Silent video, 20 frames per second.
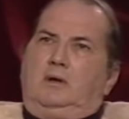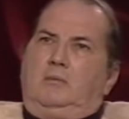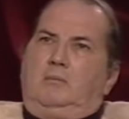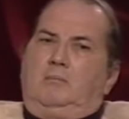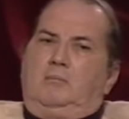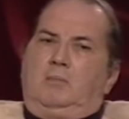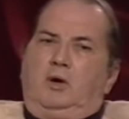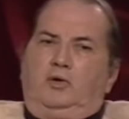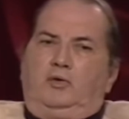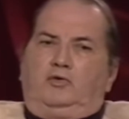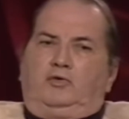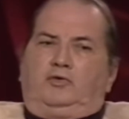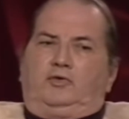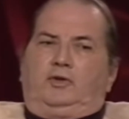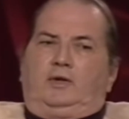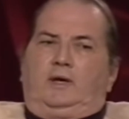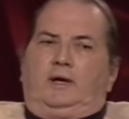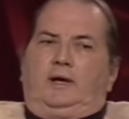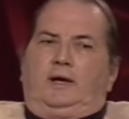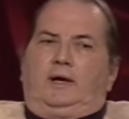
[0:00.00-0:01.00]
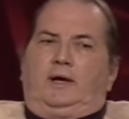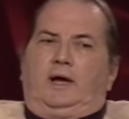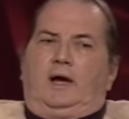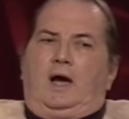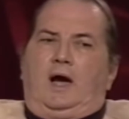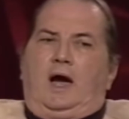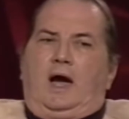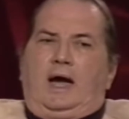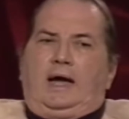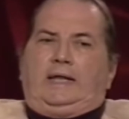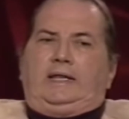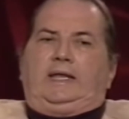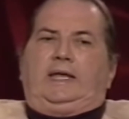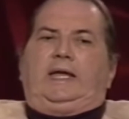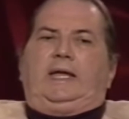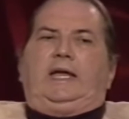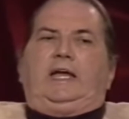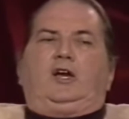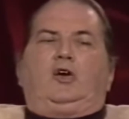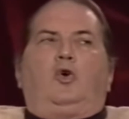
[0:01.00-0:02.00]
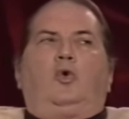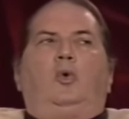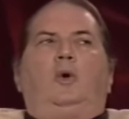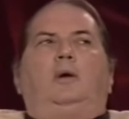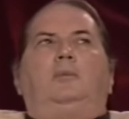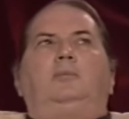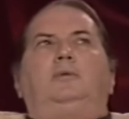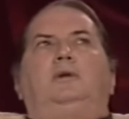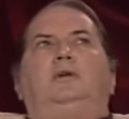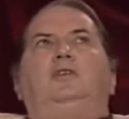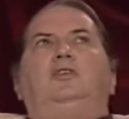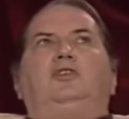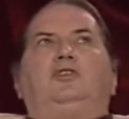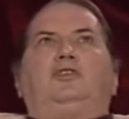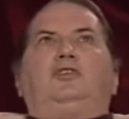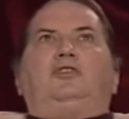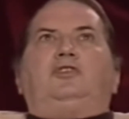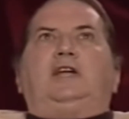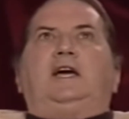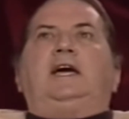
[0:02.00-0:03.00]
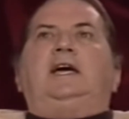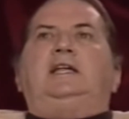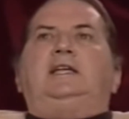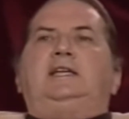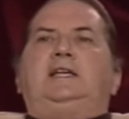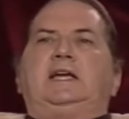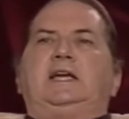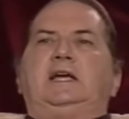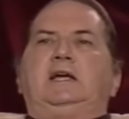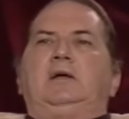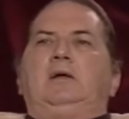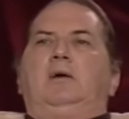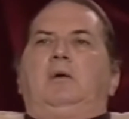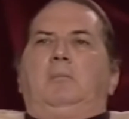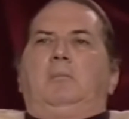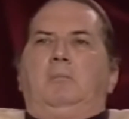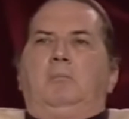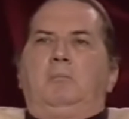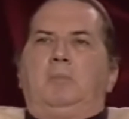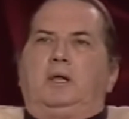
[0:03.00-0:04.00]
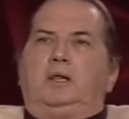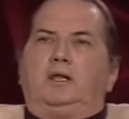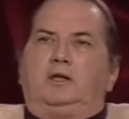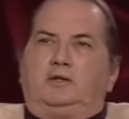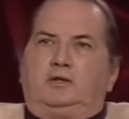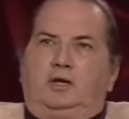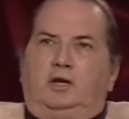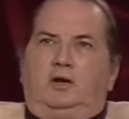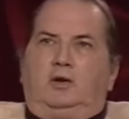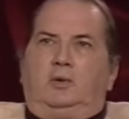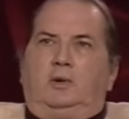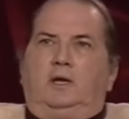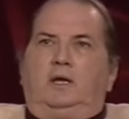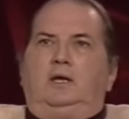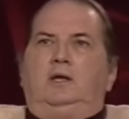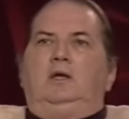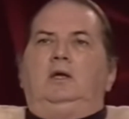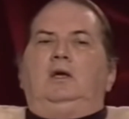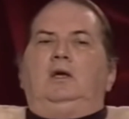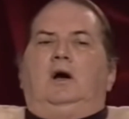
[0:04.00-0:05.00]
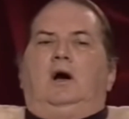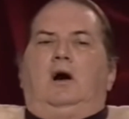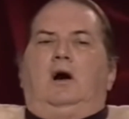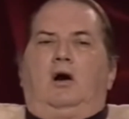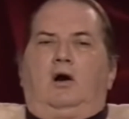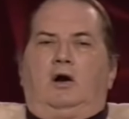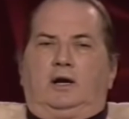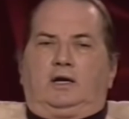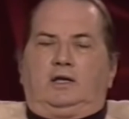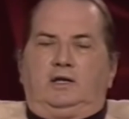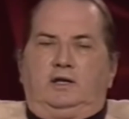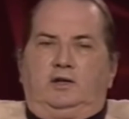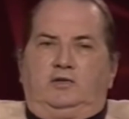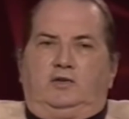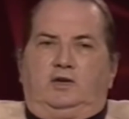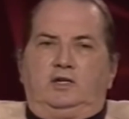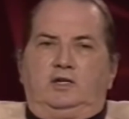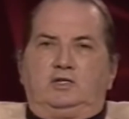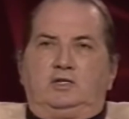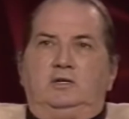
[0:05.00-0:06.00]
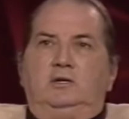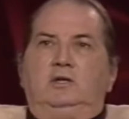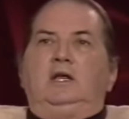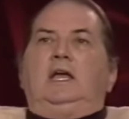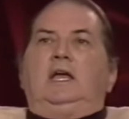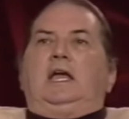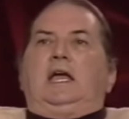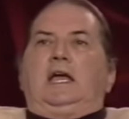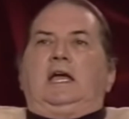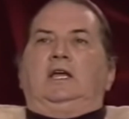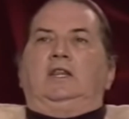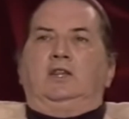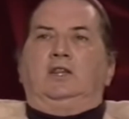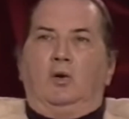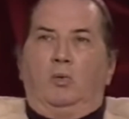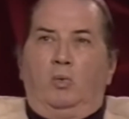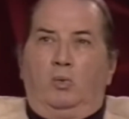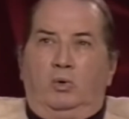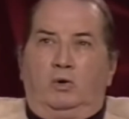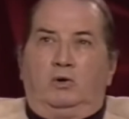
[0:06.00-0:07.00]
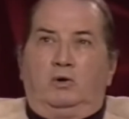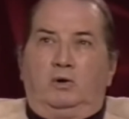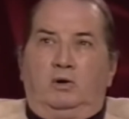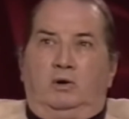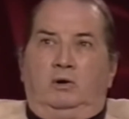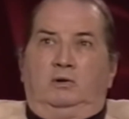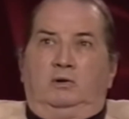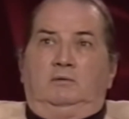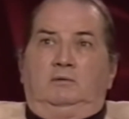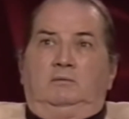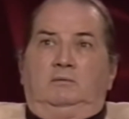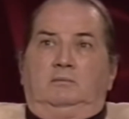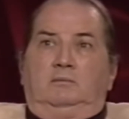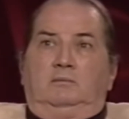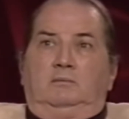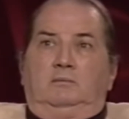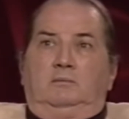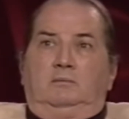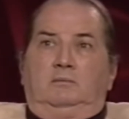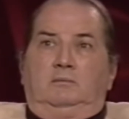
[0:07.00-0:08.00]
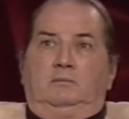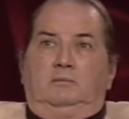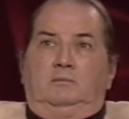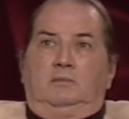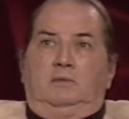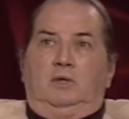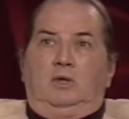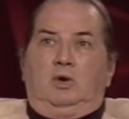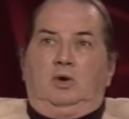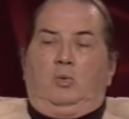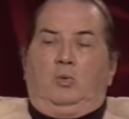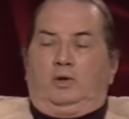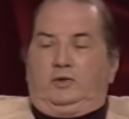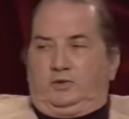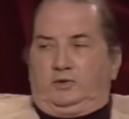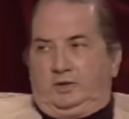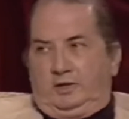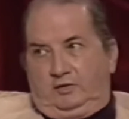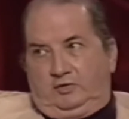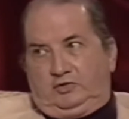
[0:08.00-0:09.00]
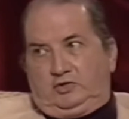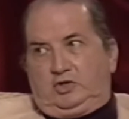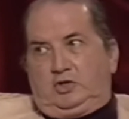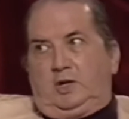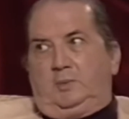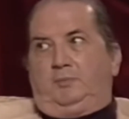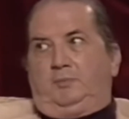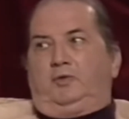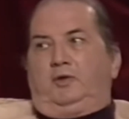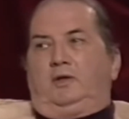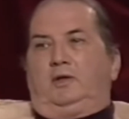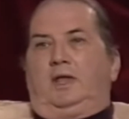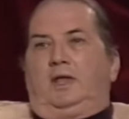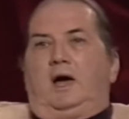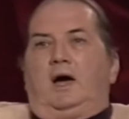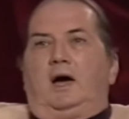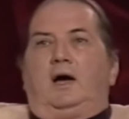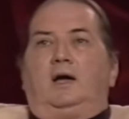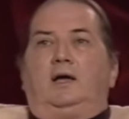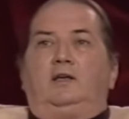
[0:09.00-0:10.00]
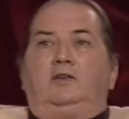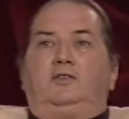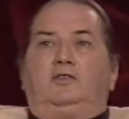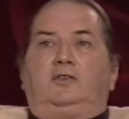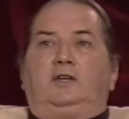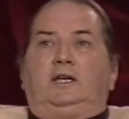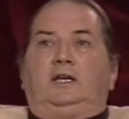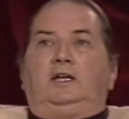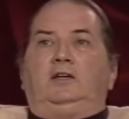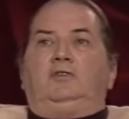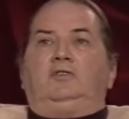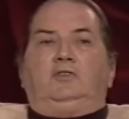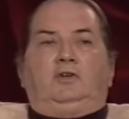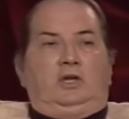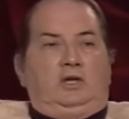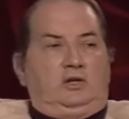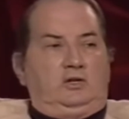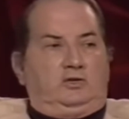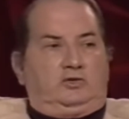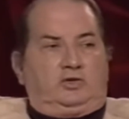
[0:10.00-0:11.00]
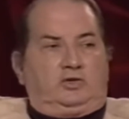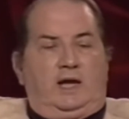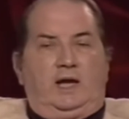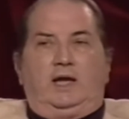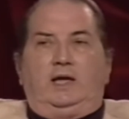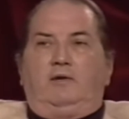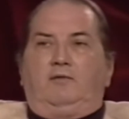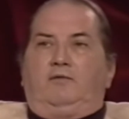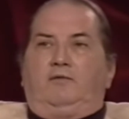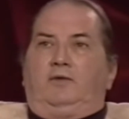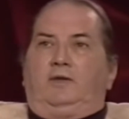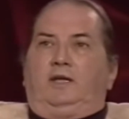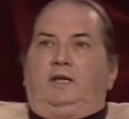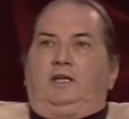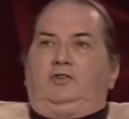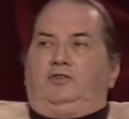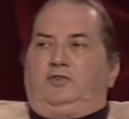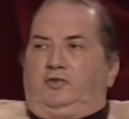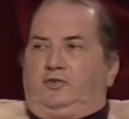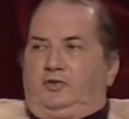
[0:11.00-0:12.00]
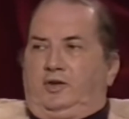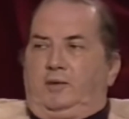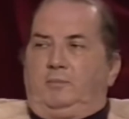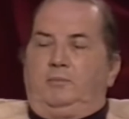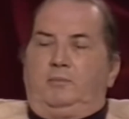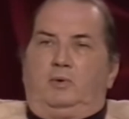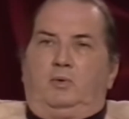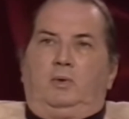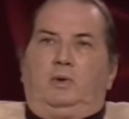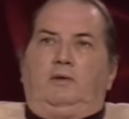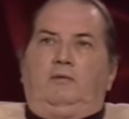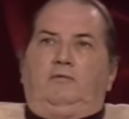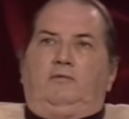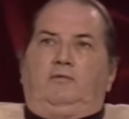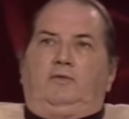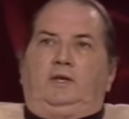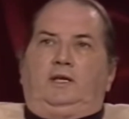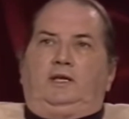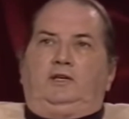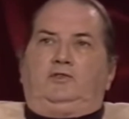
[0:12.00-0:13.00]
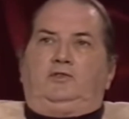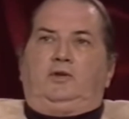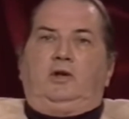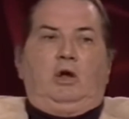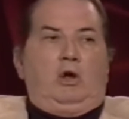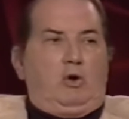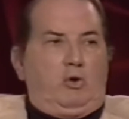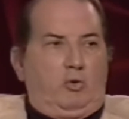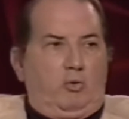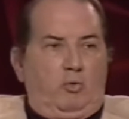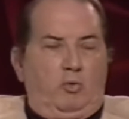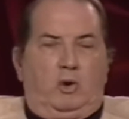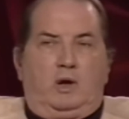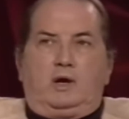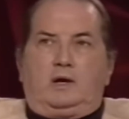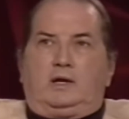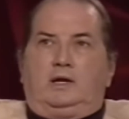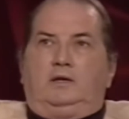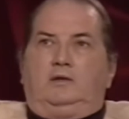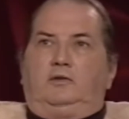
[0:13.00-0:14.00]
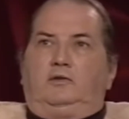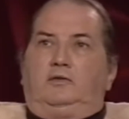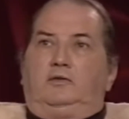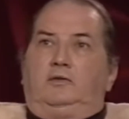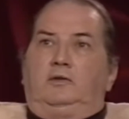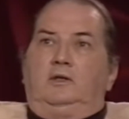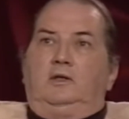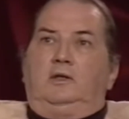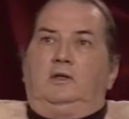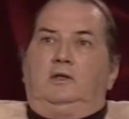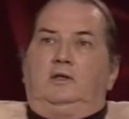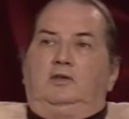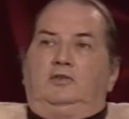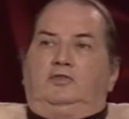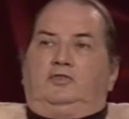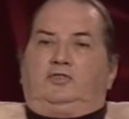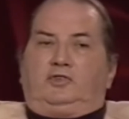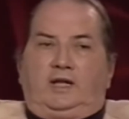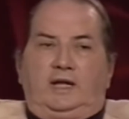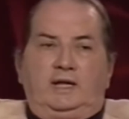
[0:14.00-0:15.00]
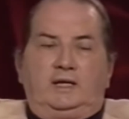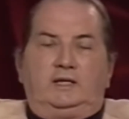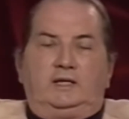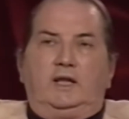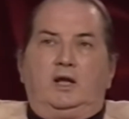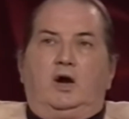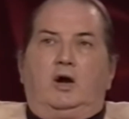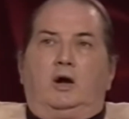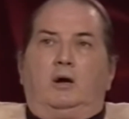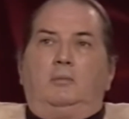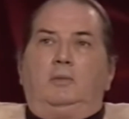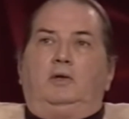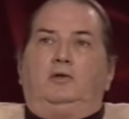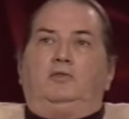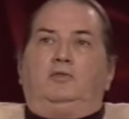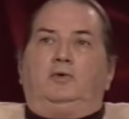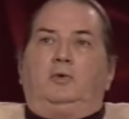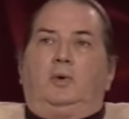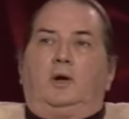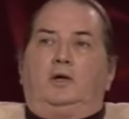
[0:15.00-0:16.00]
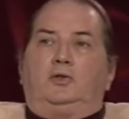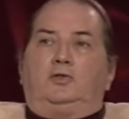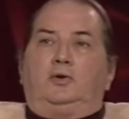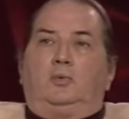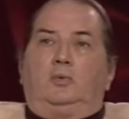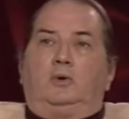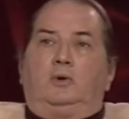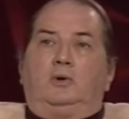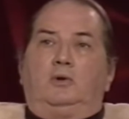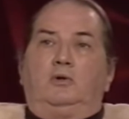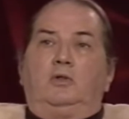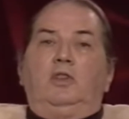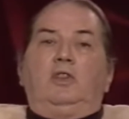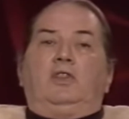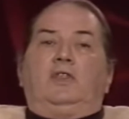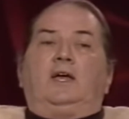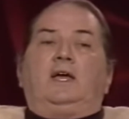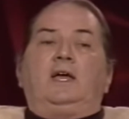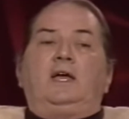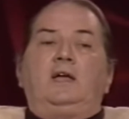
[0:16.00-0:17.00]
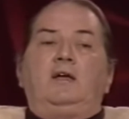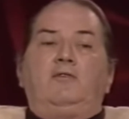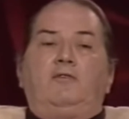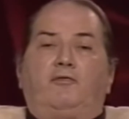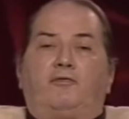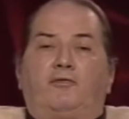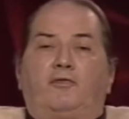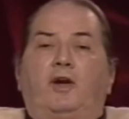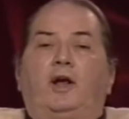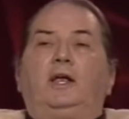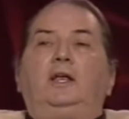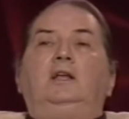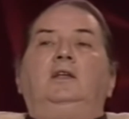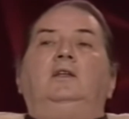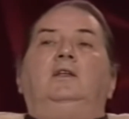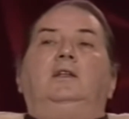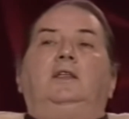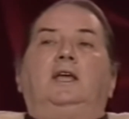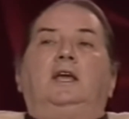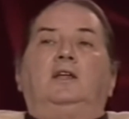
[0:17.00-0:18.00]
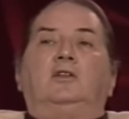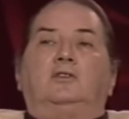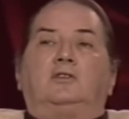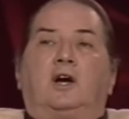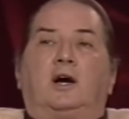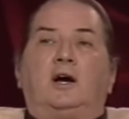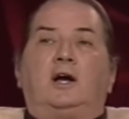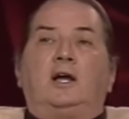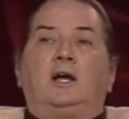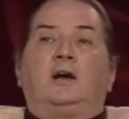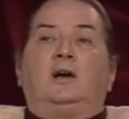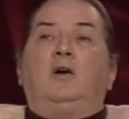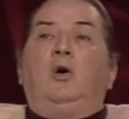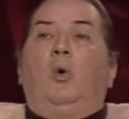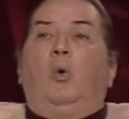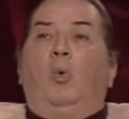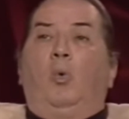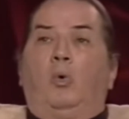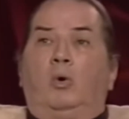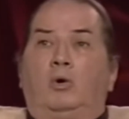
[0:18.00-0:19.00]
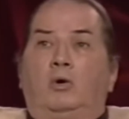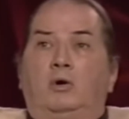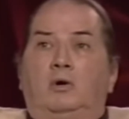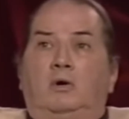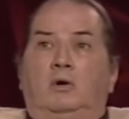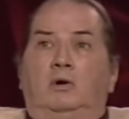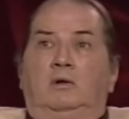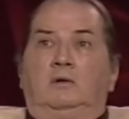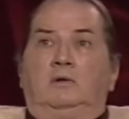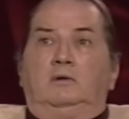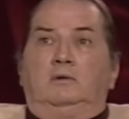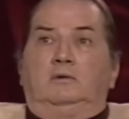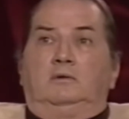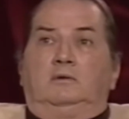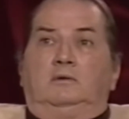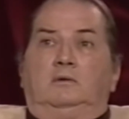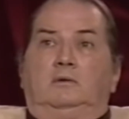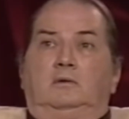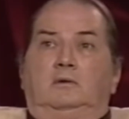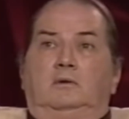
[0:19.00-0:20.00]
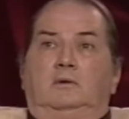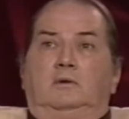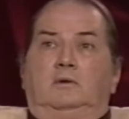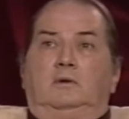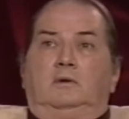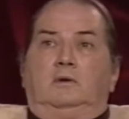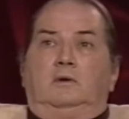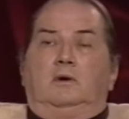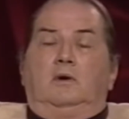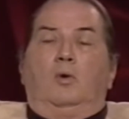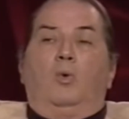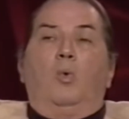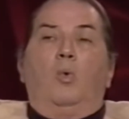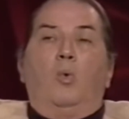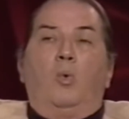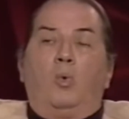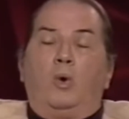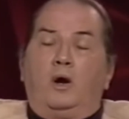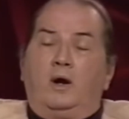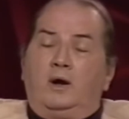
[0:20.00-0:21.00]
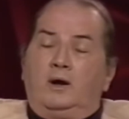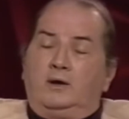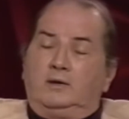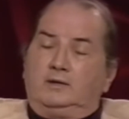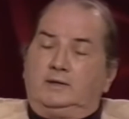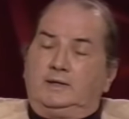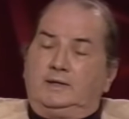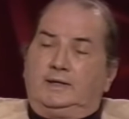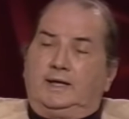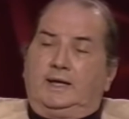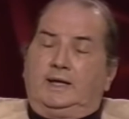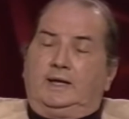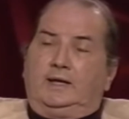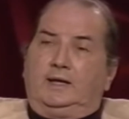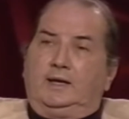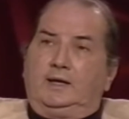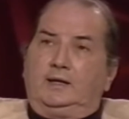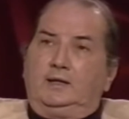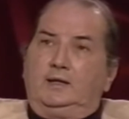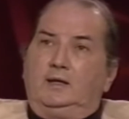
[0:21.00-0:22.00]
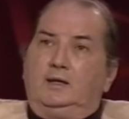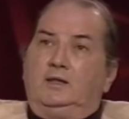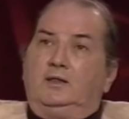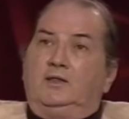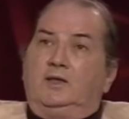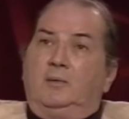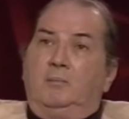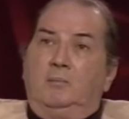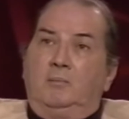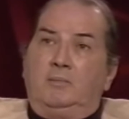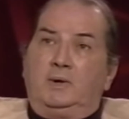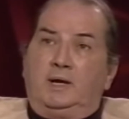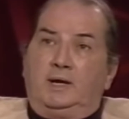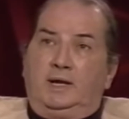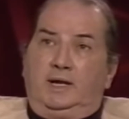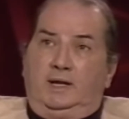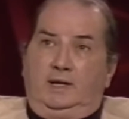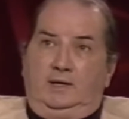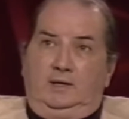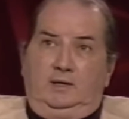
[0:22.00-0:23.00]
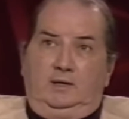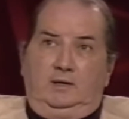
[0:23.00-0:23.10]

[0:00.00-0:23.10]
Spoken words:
most highly equipped standing military organization in the world, with their ships on the high seas, tank fleets, submarine fleets, rockets, standing armies throughout the world. They frightened the entire world. Where did they get the money?